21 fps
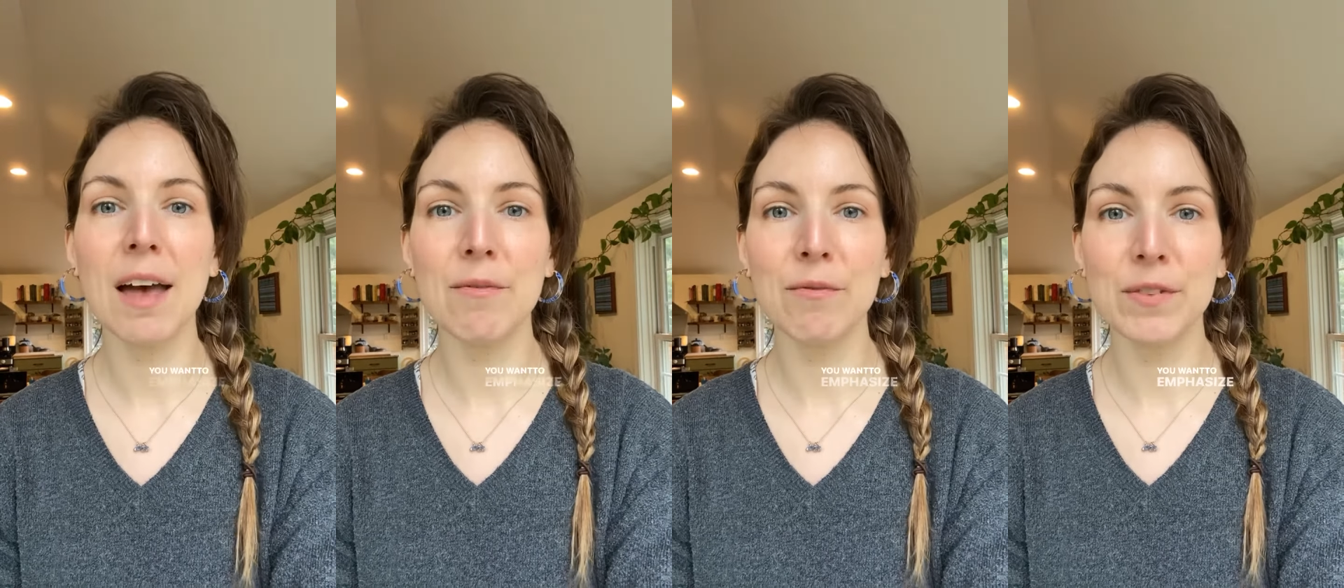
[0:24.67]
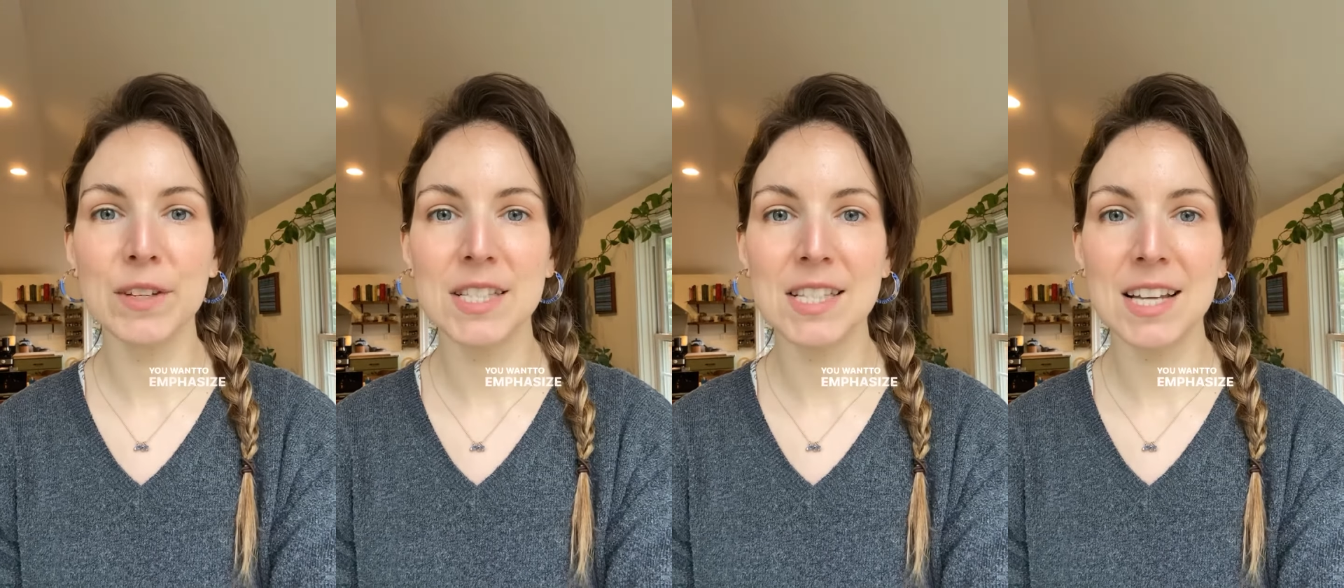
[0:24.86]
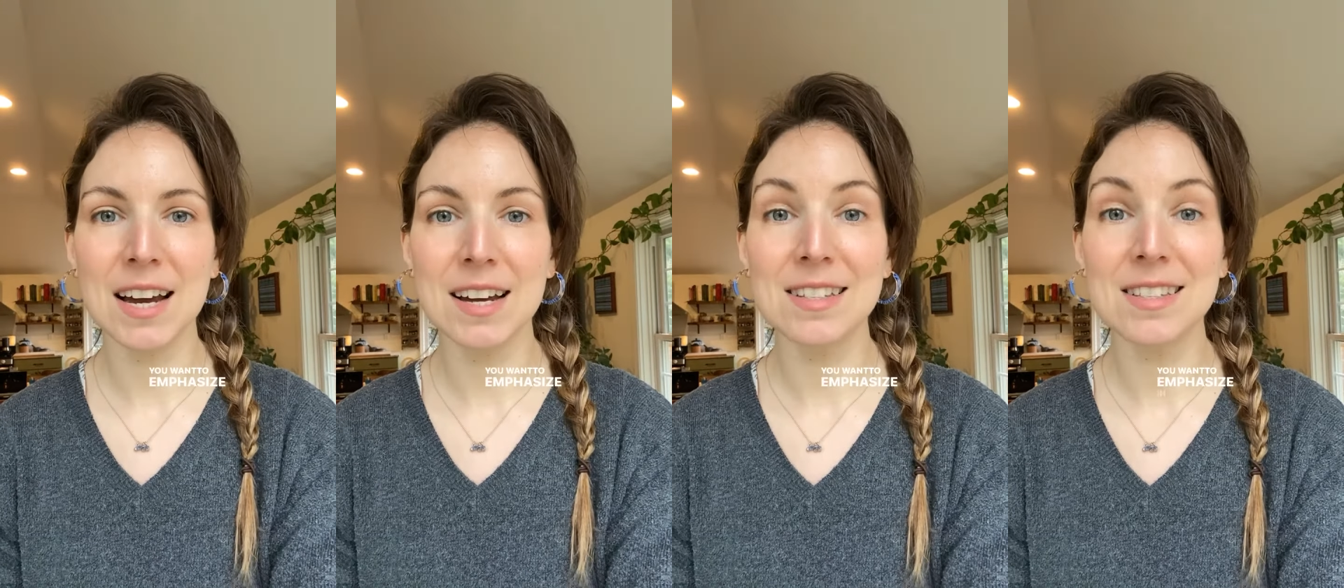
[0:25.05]

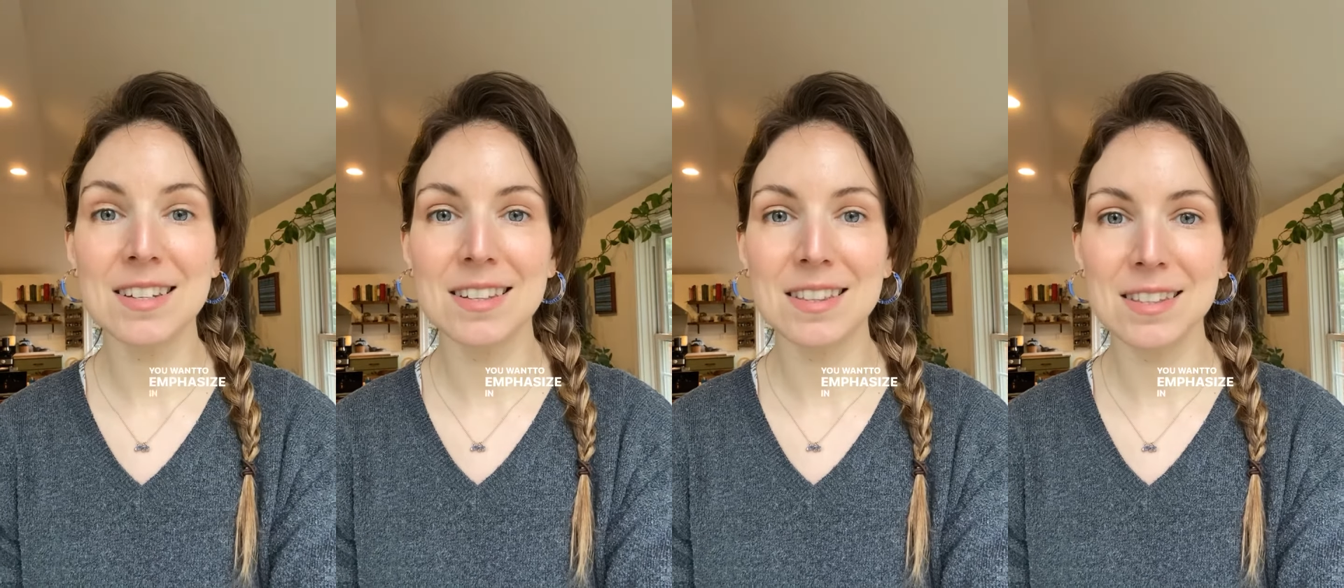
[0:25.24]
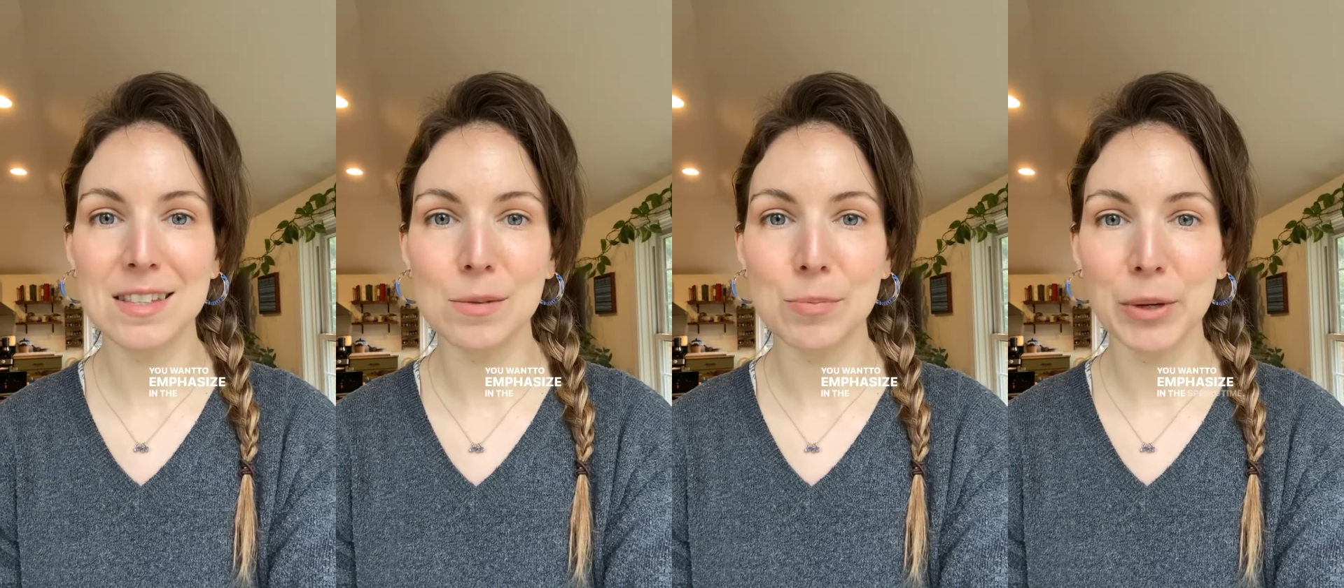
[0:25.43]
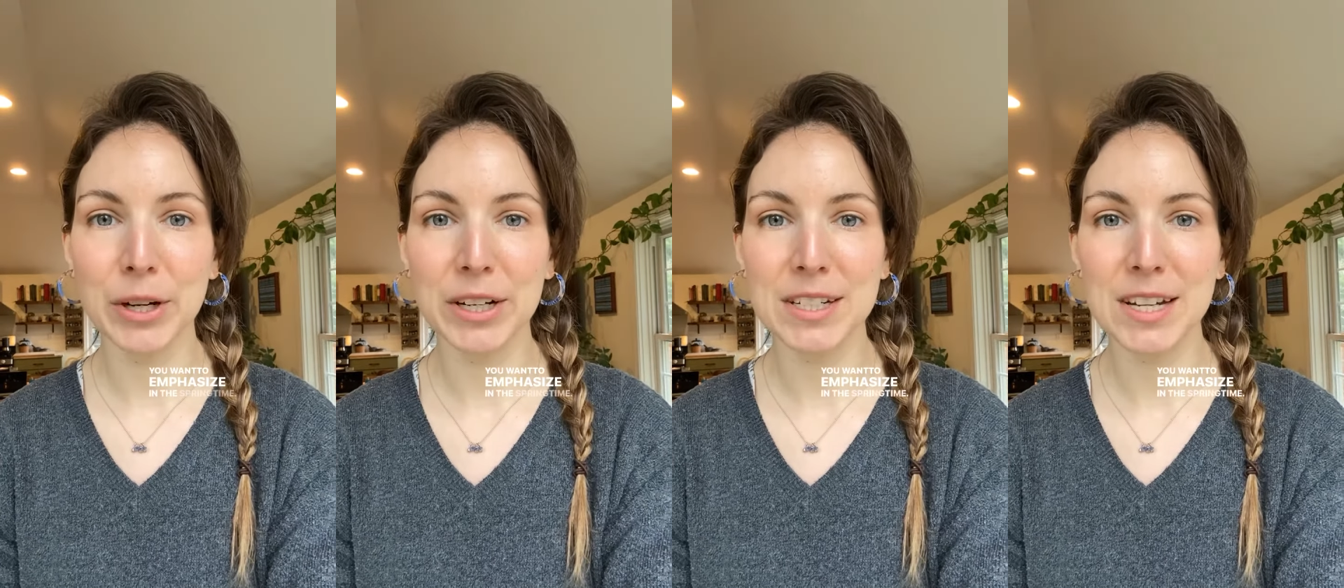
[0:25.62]
emphasize in the
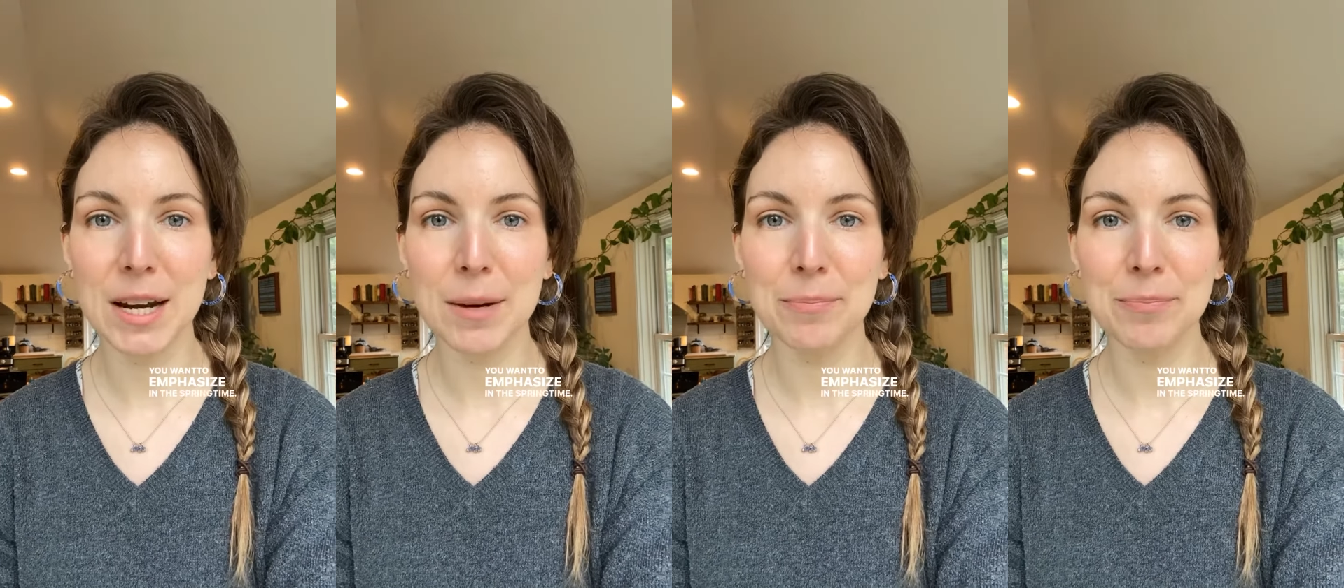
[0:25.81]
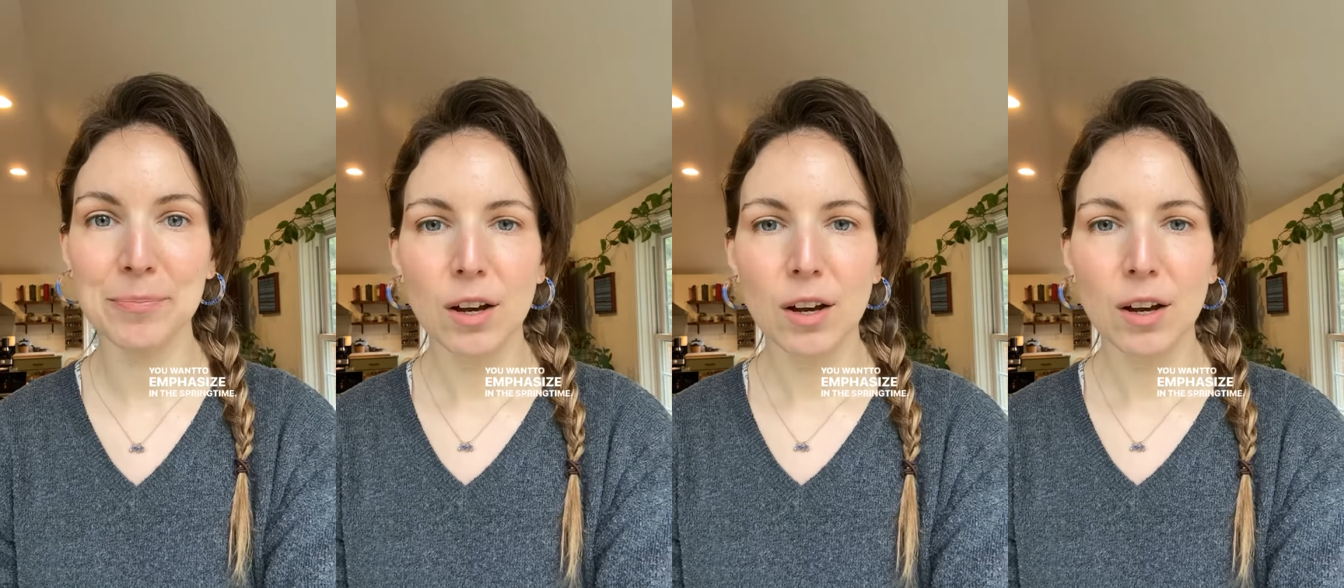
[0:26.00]
springtime.